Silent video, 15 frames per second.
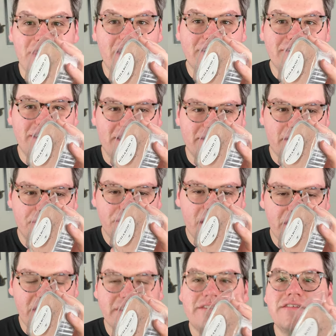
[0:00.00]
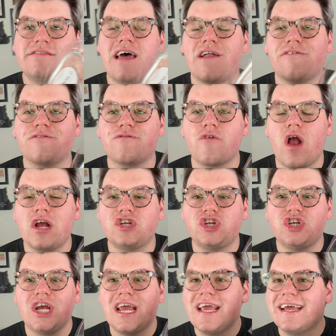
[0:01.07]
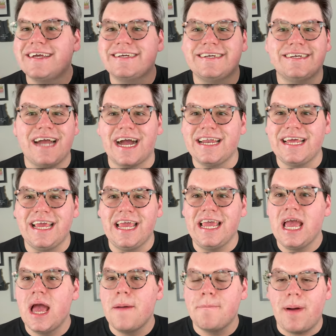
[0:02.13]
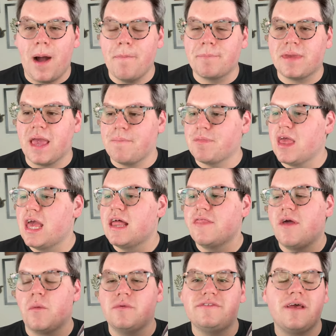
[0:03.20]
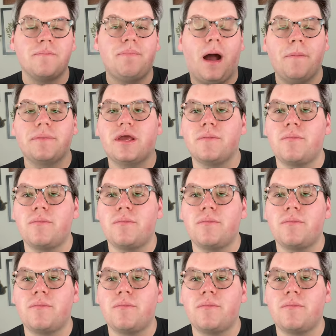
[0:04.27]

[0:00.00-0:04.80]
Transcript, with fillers: This is, this is that fresh gutty pumpkin that was in pumpkin